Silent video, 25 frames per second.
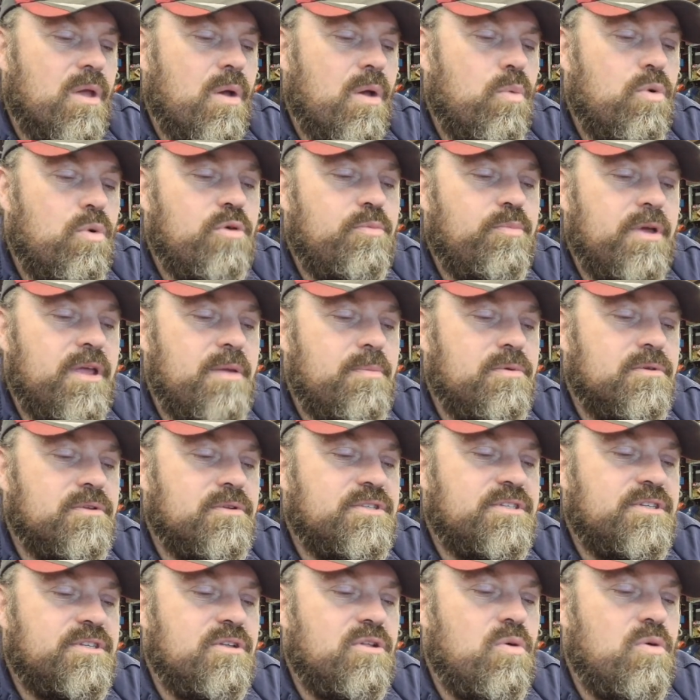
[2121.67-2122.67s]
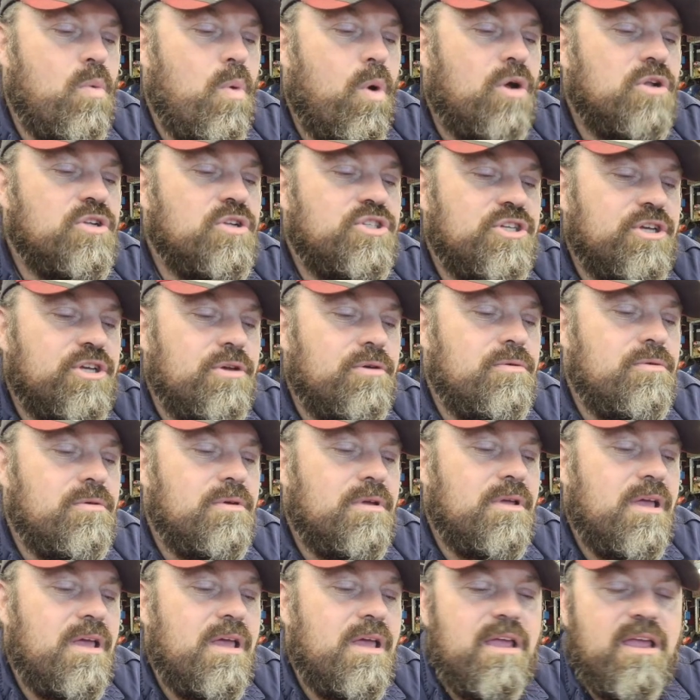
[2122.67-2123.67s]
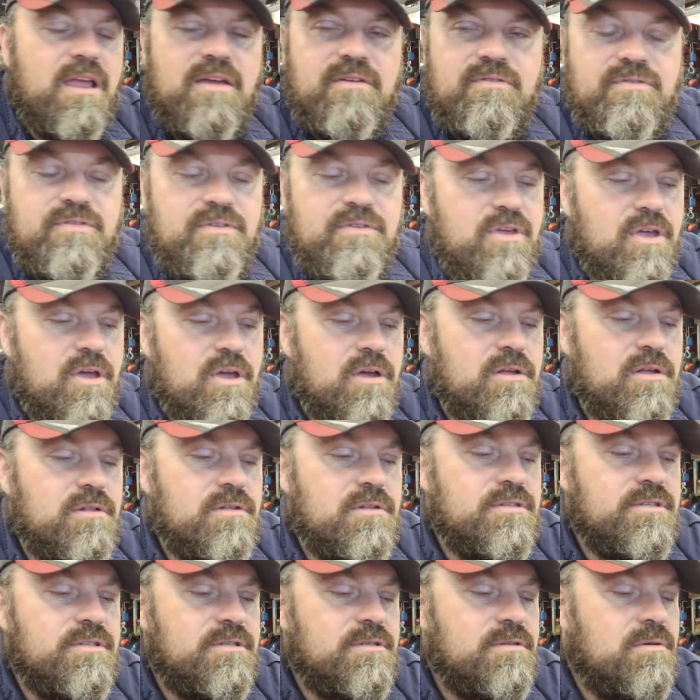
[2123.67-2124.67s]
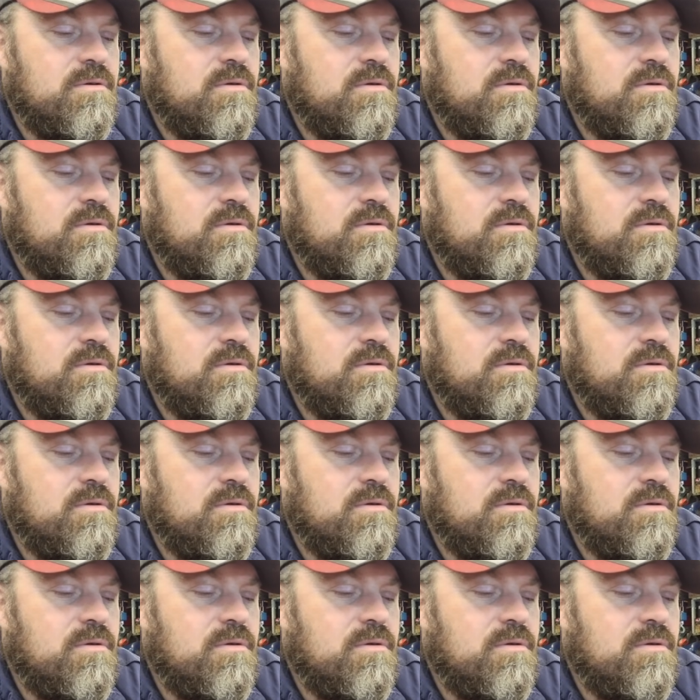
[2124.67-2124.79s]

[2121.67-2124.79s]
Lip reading: Would people still watch you if the girls